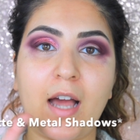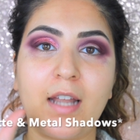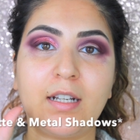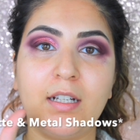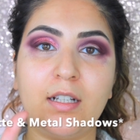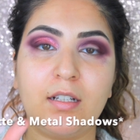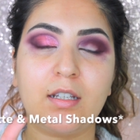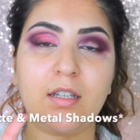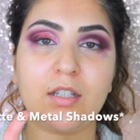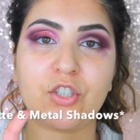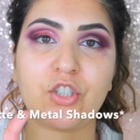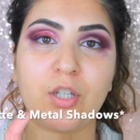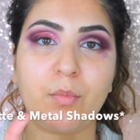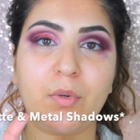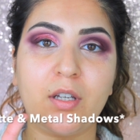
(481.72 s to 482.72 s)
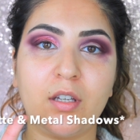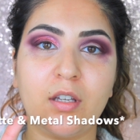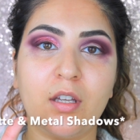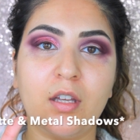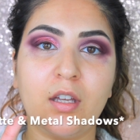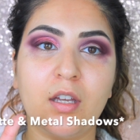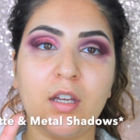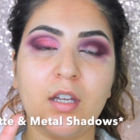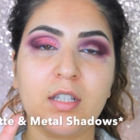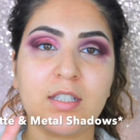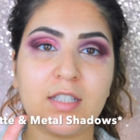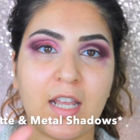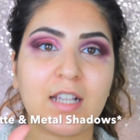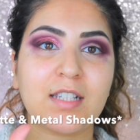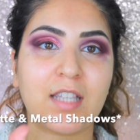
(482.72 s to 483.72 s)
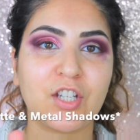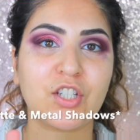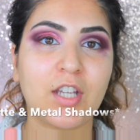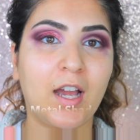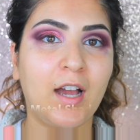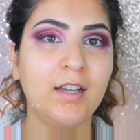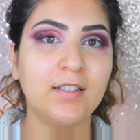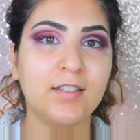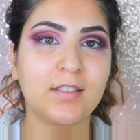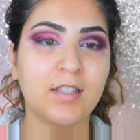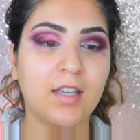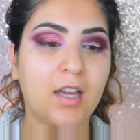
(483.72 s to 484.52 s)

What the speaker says: and shimmer sticks that she has.